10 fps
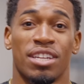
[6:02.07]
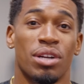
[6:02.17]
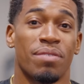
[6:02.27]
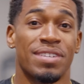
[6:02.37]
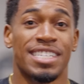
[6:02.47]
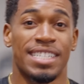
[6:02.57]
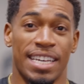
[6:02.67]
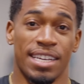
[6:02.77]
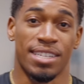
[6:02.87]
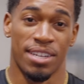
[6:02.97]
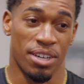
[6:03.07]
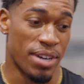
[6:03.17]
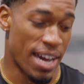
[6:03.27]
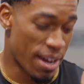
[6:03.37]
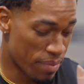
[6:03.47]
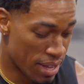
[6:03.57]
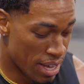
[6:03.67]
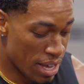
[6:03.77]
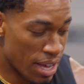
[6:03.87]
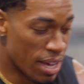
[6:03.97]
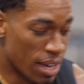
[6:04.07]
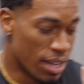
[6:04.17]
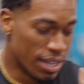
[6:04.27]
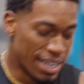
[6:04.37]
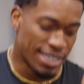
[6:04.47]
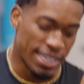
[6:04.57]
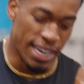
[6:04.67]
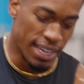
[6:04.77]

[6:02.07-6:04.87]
note of the seat, okay? This seat